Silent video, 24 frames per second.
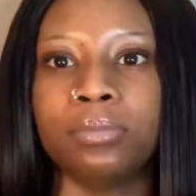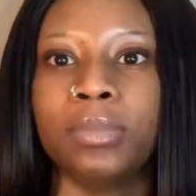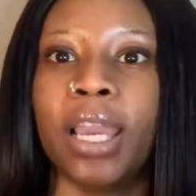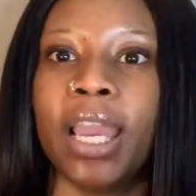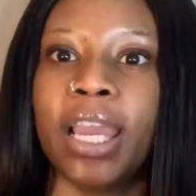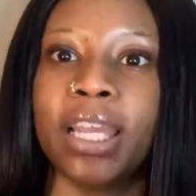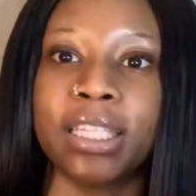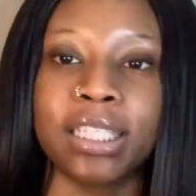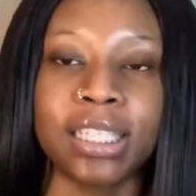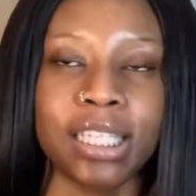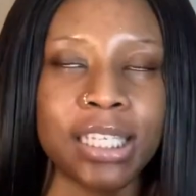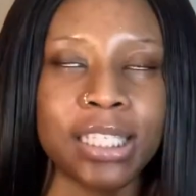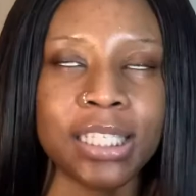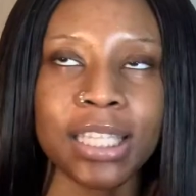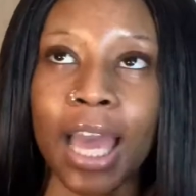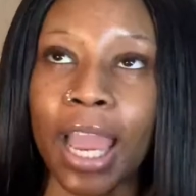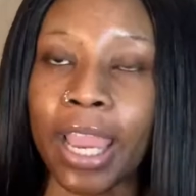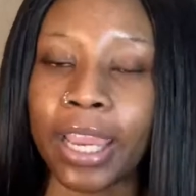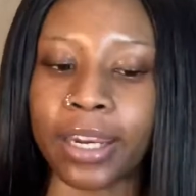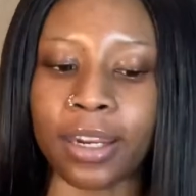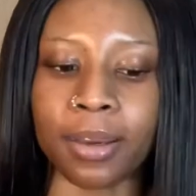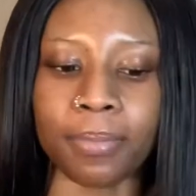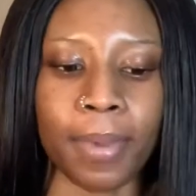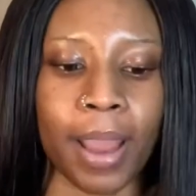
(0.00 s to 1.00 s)
and this
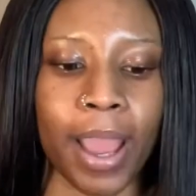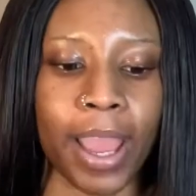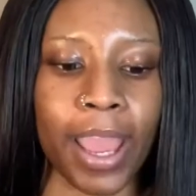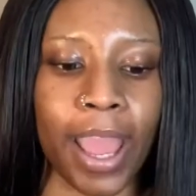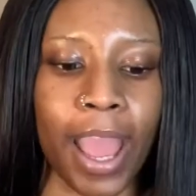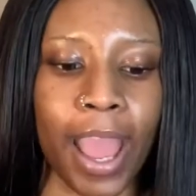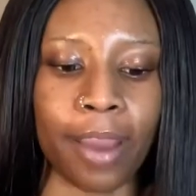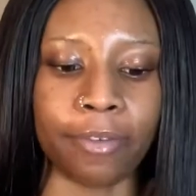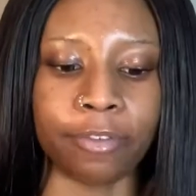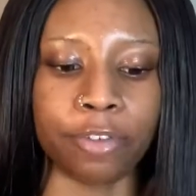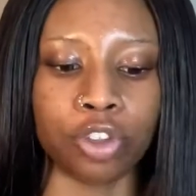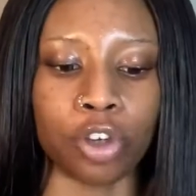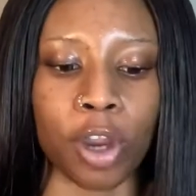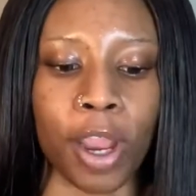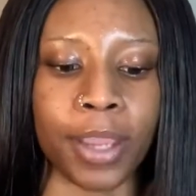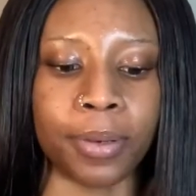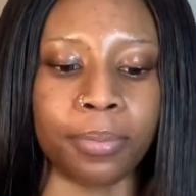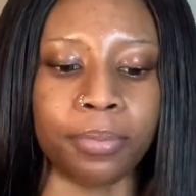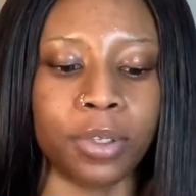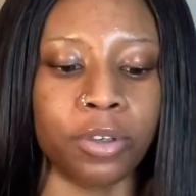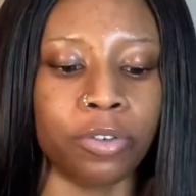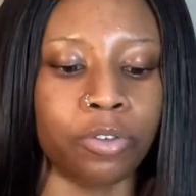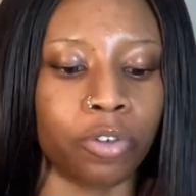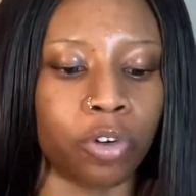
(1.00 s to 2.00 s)
item i have tried
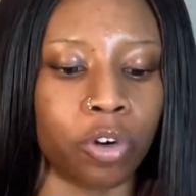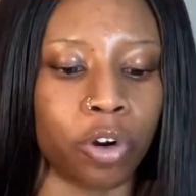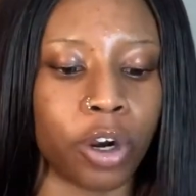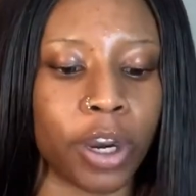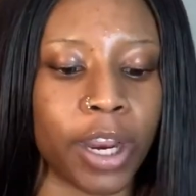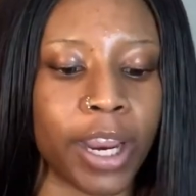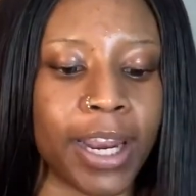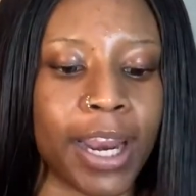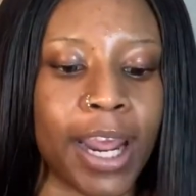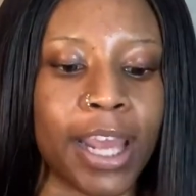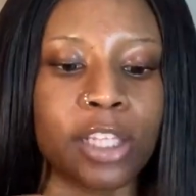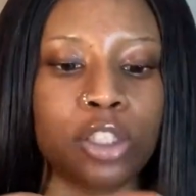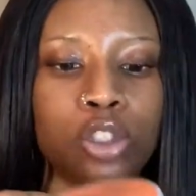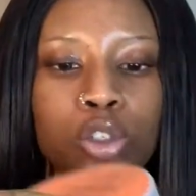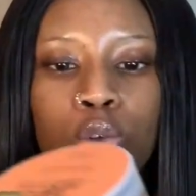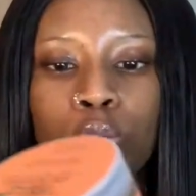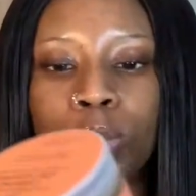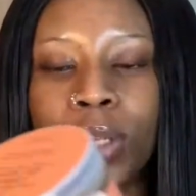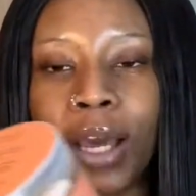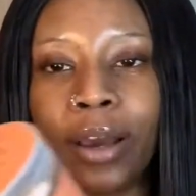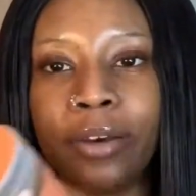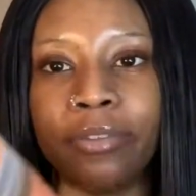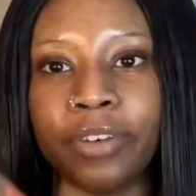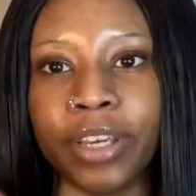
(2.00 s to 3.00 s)
before and i do
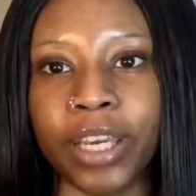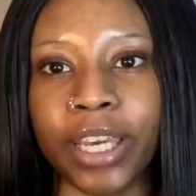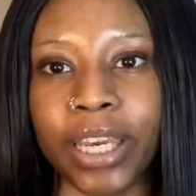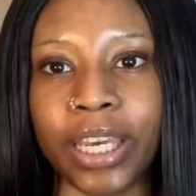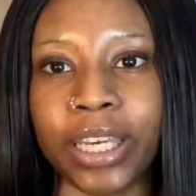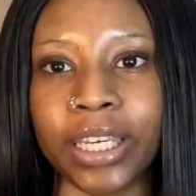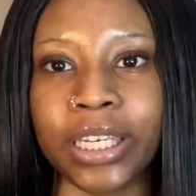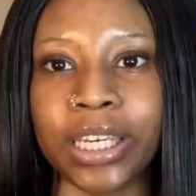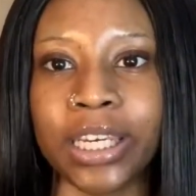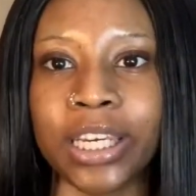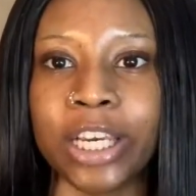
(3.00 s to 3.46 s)
love it